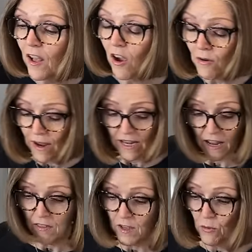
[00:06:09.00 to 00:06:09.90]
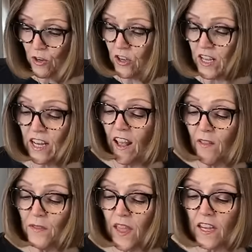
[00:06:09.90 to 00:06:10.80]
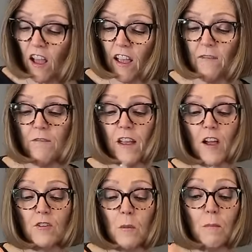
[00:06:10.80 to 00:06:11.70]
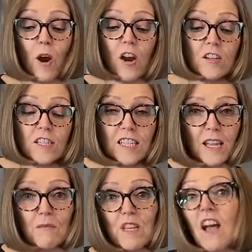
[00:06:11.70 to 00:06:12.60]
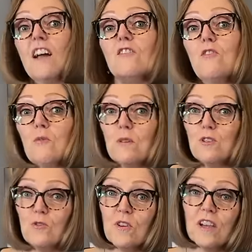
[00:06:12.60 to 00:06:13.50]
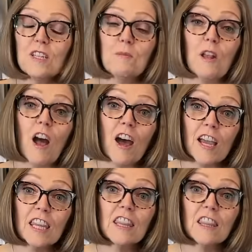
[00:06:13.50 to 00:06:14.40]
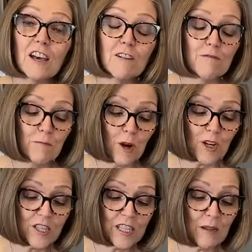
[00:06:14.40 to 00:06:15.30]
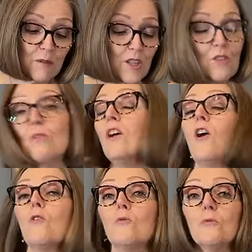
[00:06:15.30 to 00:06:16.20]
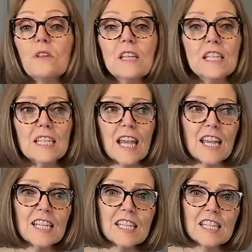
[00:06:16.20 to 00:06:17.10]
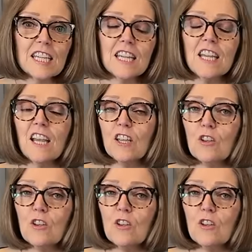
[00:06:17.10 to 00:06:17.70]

All right, I think we're good. Then I found parsnips. I don't know about you guys, but I love parsnips. They're really tasty.